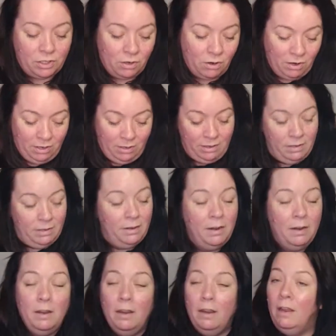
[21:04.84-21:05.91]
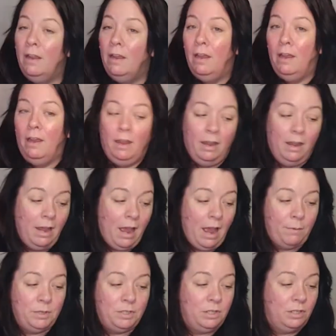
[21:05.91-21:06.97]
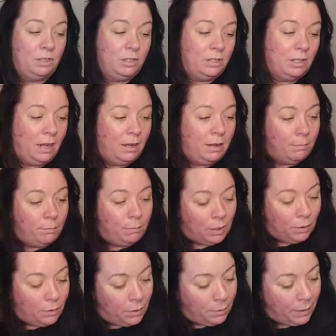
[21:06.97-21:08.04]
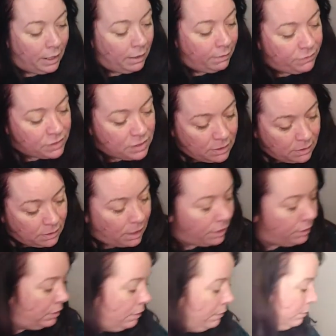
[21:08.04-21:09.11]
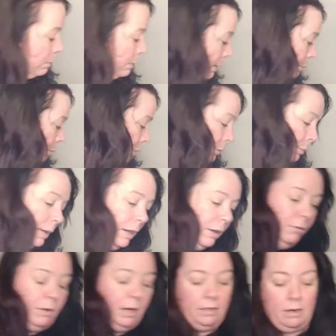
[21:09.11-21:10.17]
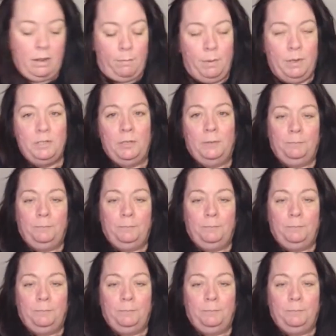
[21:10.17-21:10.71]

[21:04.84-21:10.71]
cardigan. I was just blown away. I don't know where I put the pattern right now, but